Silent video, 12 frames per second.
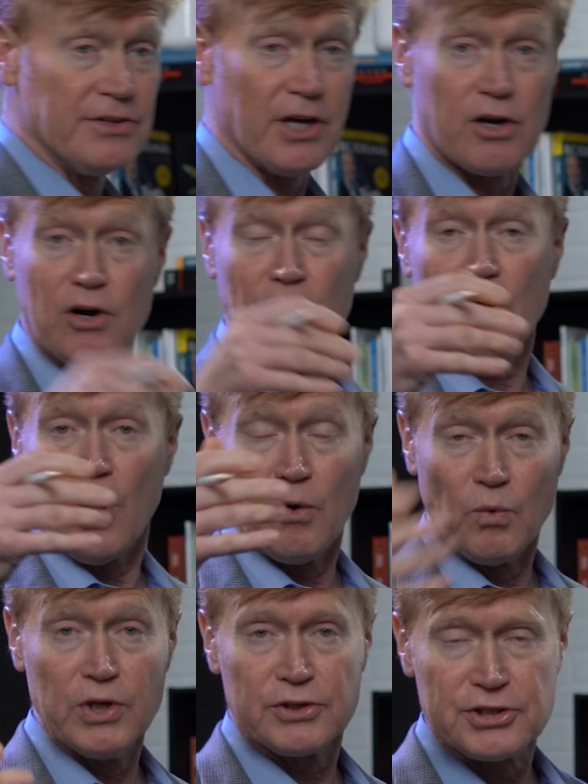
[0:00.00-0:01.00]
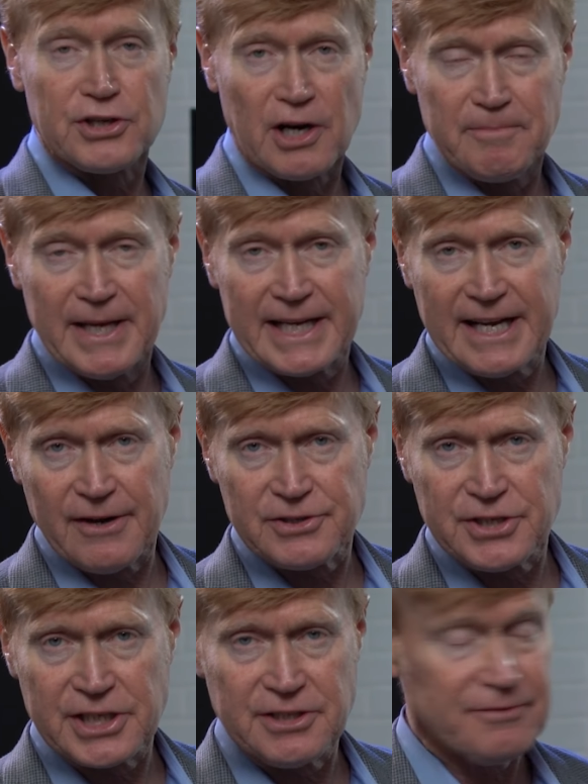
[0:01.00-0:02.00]
not all will start Medicare at
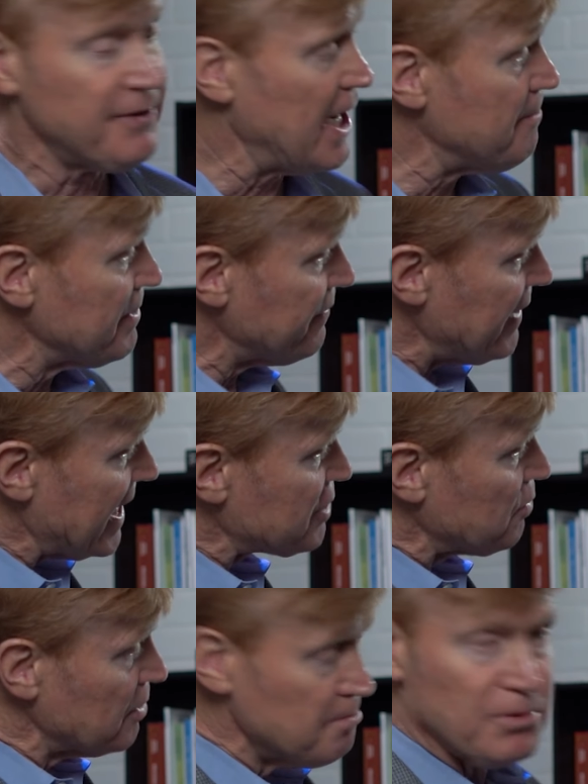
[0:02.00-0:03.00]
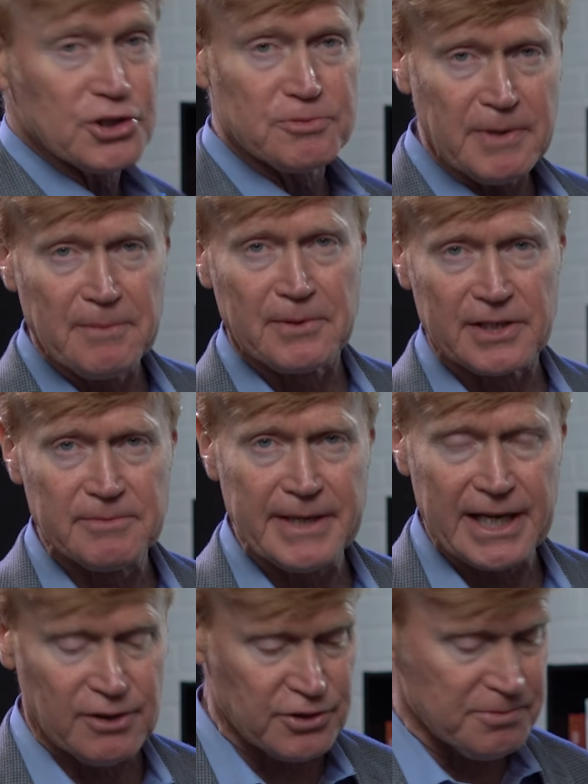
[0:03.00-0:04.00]
65, but that's when most people are going to
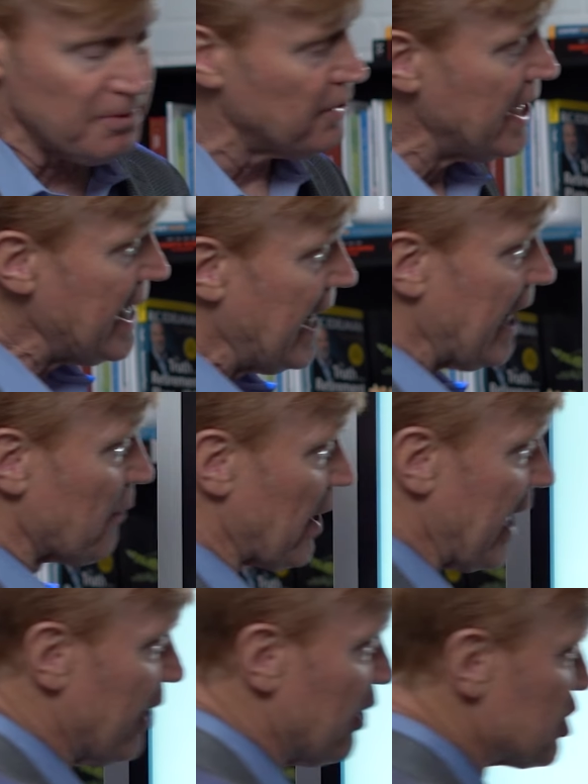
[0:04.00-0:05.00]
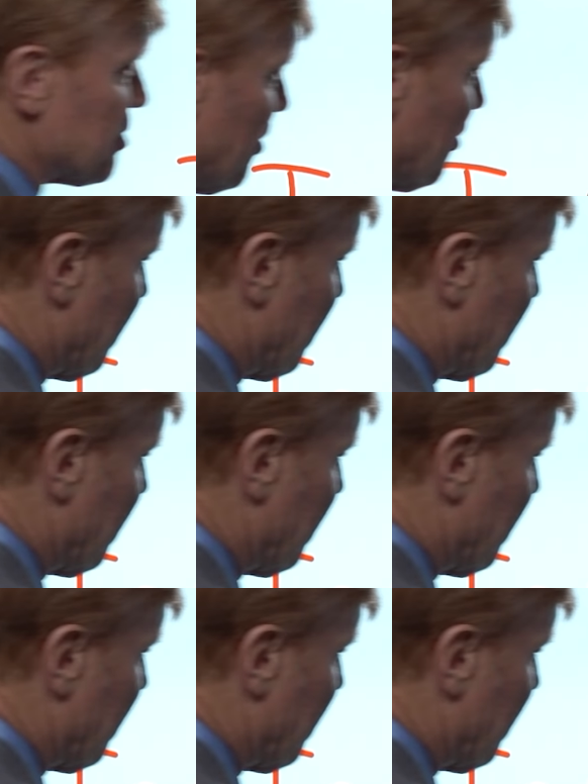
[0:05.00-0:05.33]
be eligible. And we're eligible